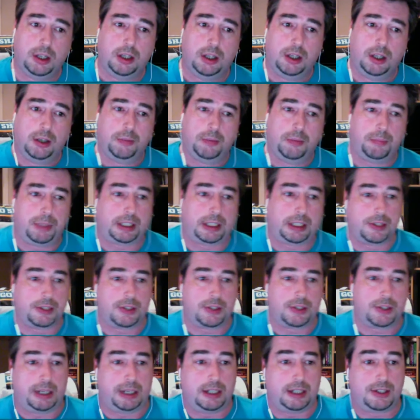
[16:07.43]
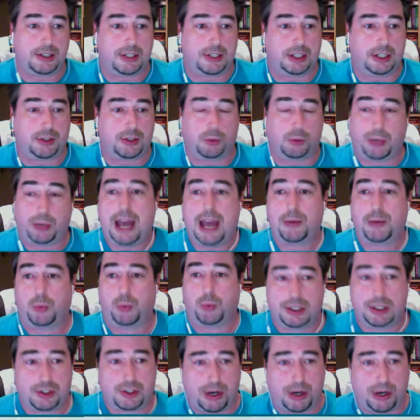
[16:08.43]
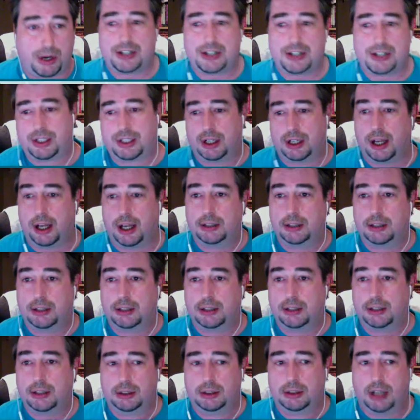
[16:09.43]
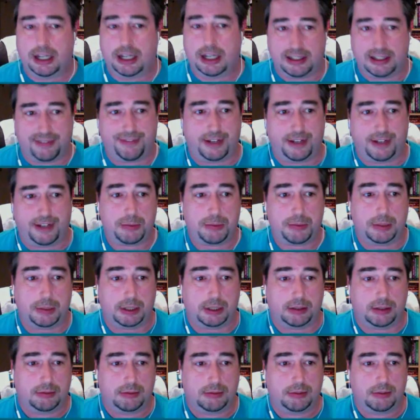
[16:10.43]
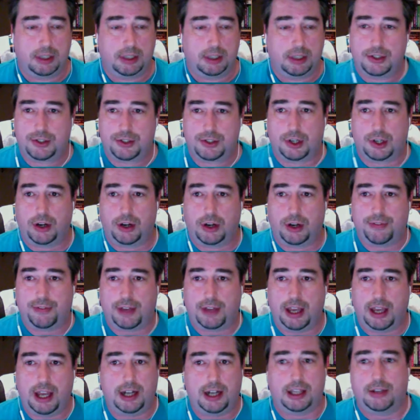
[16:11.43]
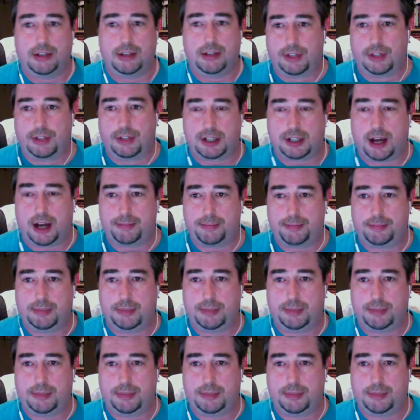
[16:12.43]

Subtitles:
Because I mean, essentially, we had one scratch tonight, a defenseman. So if any of the top